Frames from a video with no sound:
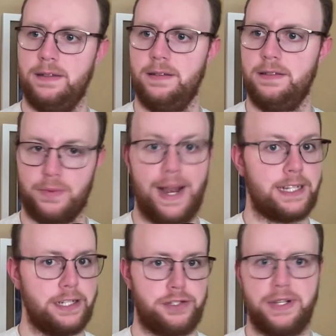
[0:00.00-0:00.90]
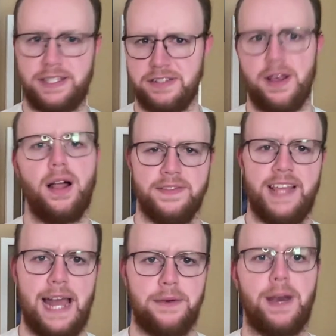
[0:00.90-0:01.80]
directing choices, all of
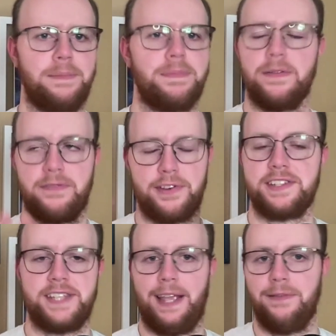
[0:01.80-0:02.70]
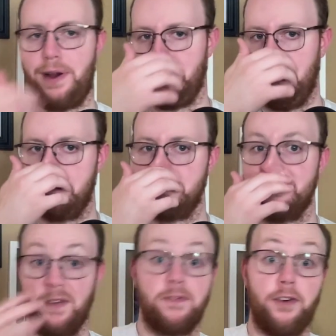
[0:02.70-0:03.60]
that, right? But for the sake of argument,
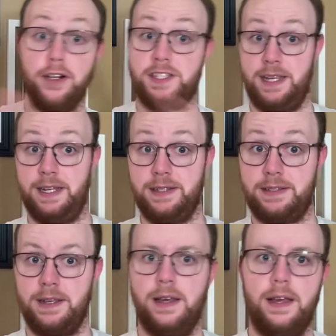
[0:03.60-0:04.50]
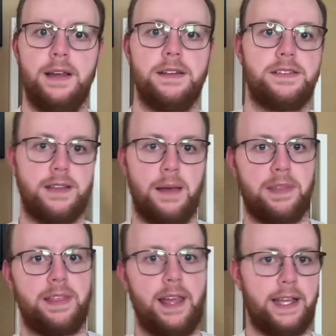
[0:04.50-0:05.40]
versus
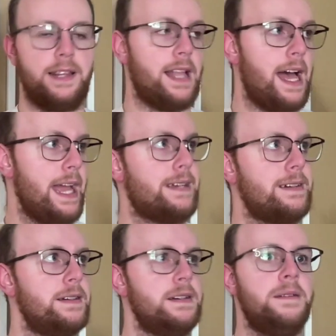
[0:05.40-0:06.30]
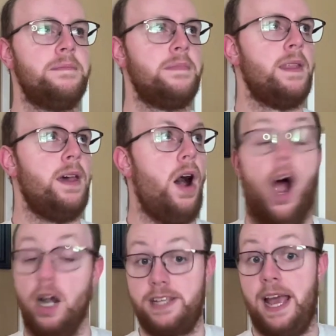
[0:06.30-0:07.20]
something like
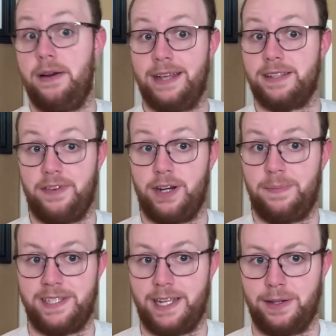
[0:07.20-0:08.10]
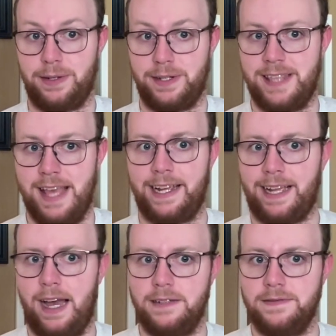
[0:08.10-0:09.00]
our town has a very particular
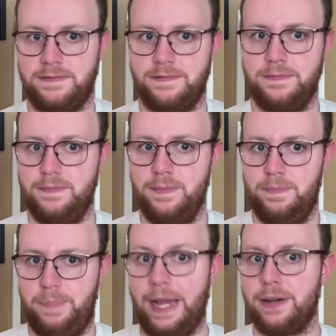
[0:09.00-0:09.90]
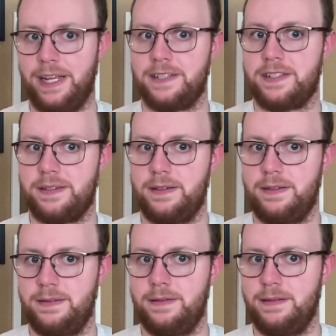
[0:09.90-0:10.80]
aesthetic of bareness,
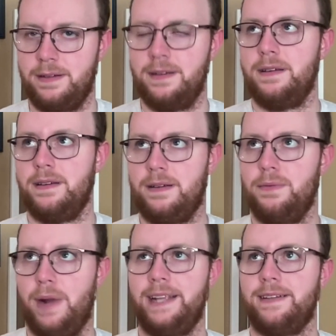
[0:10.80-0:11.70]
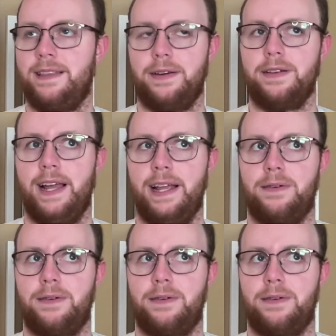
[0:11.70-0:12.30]
right? They're like,